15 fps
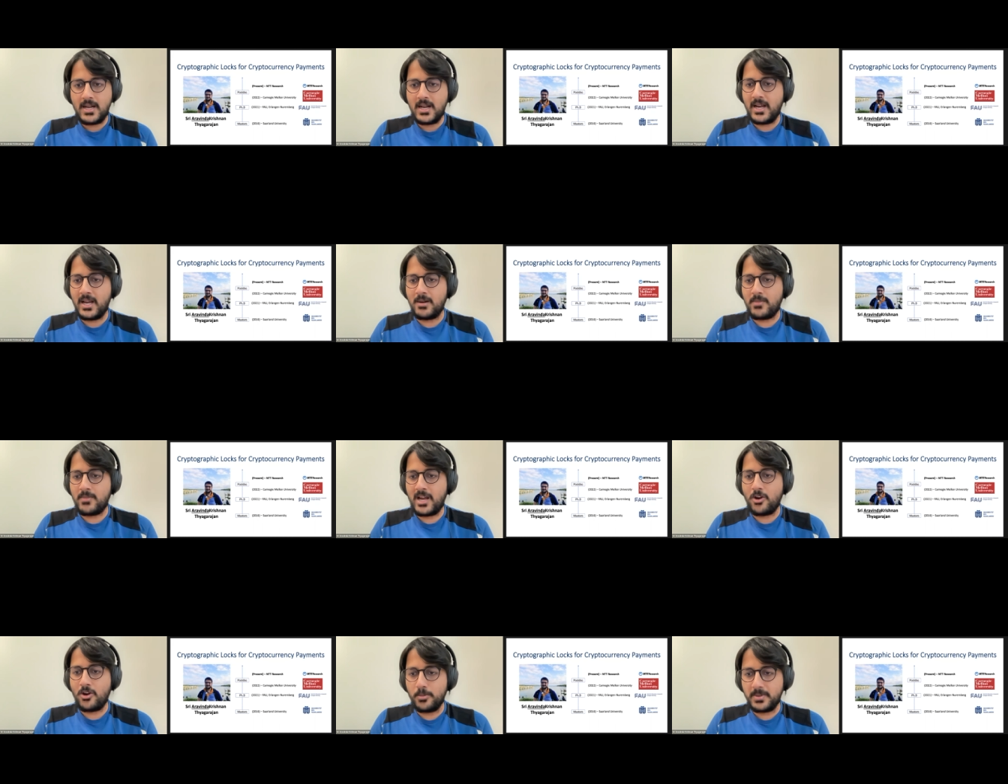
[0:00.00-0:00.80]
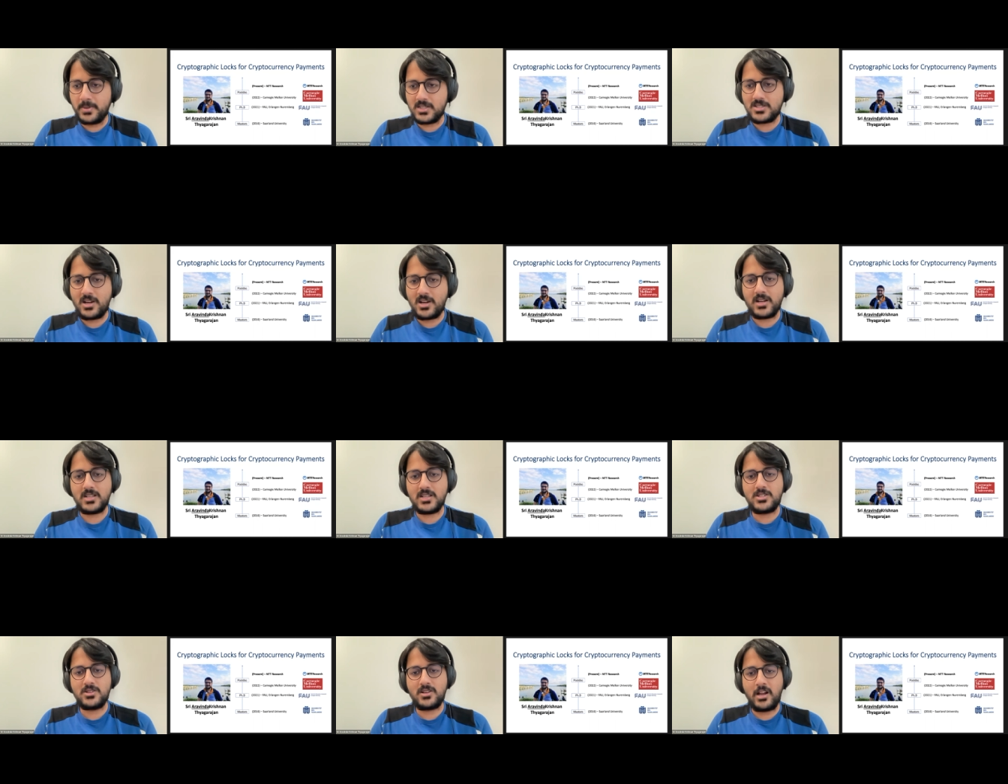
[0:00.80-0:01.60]
And my hope in this
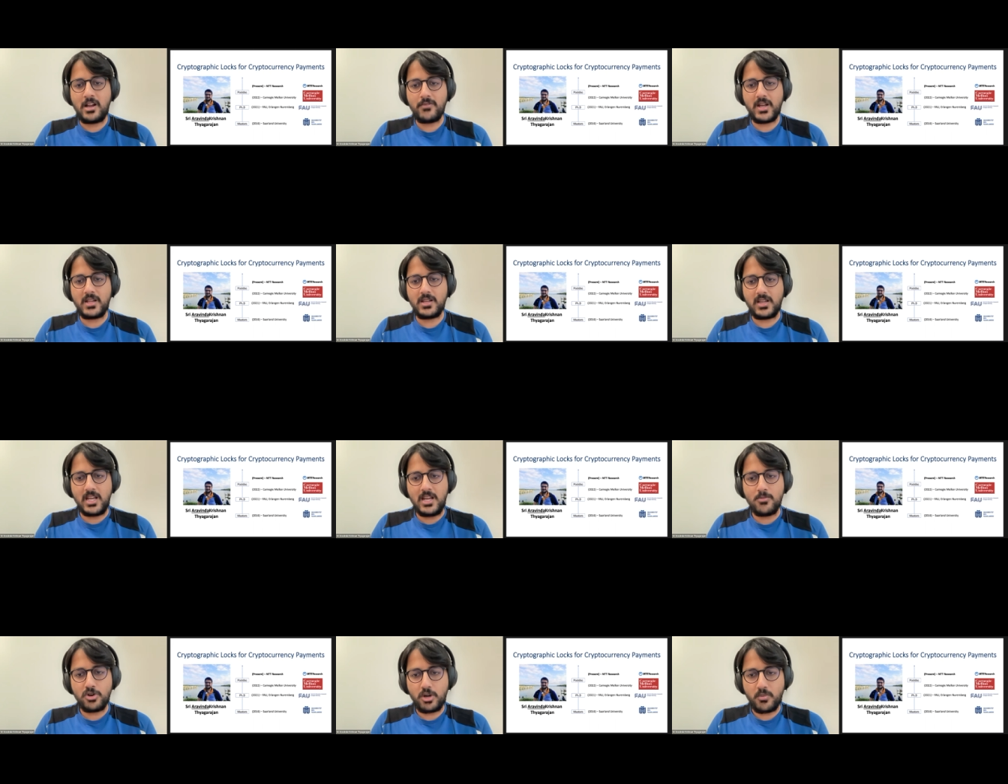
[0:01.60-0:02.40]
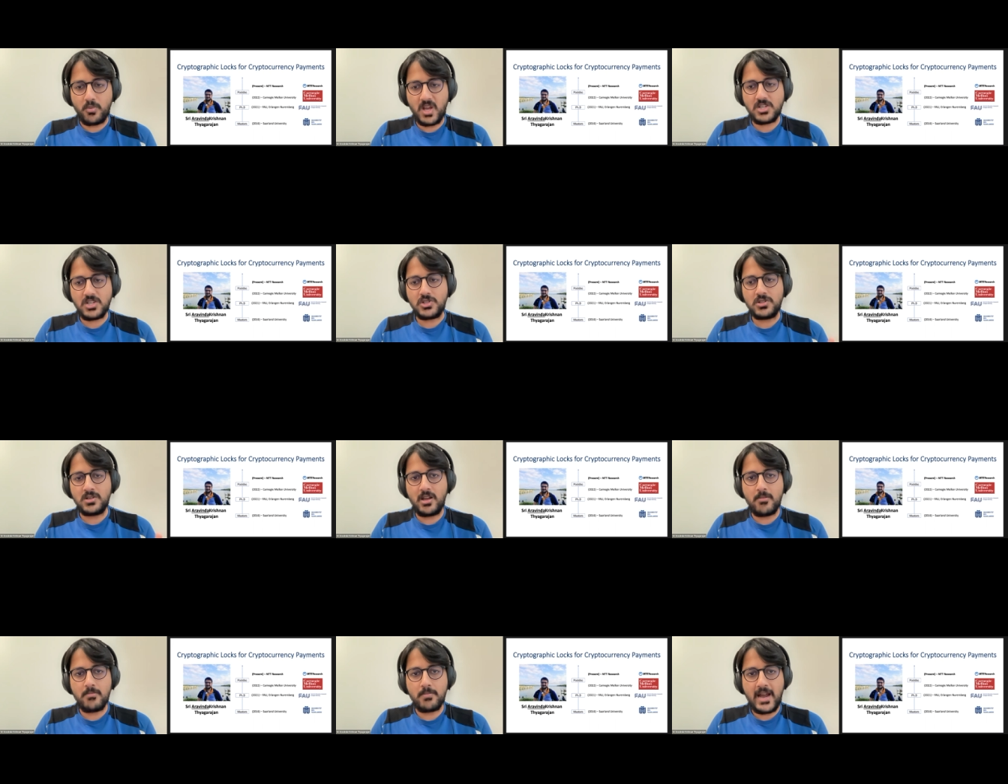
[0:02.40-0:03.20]
talk is to convey the key
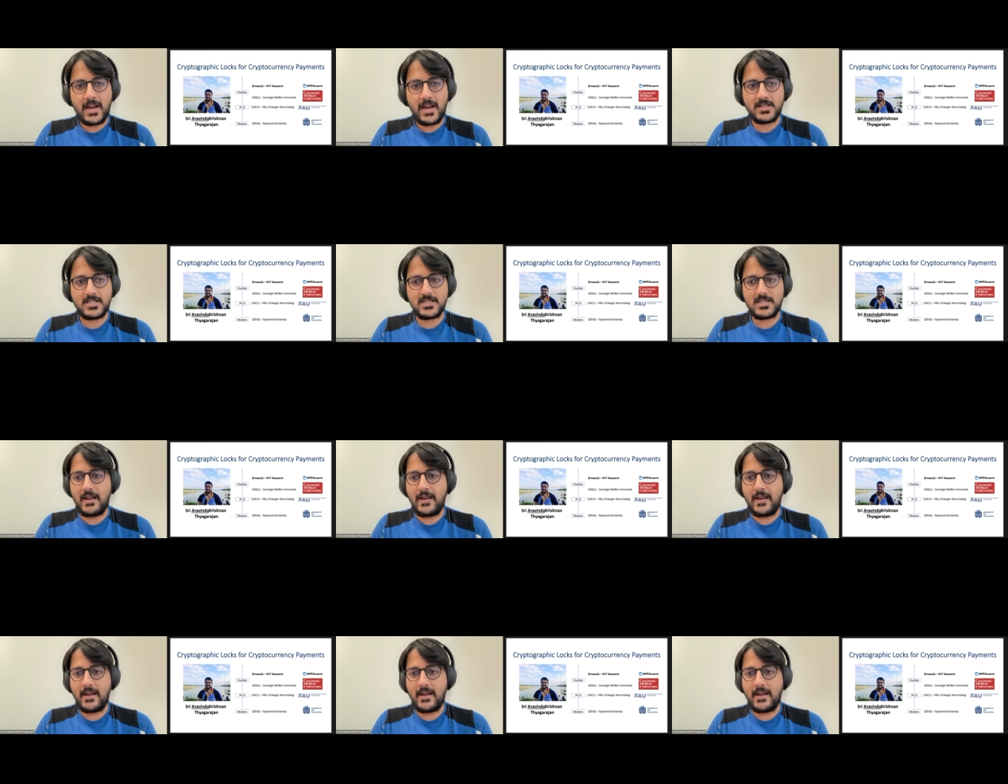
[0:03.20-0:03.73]
motivation, impact,